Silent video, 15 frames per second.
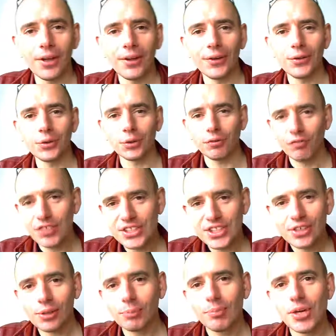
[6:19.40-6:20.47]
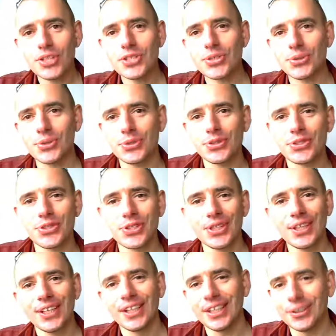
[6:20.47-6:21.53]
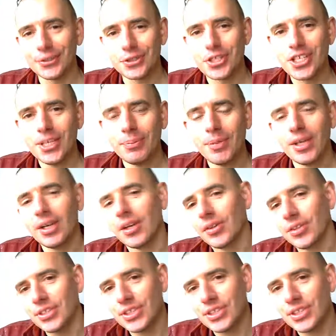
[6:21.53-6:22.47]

uh, you know, physical muscles in the gym.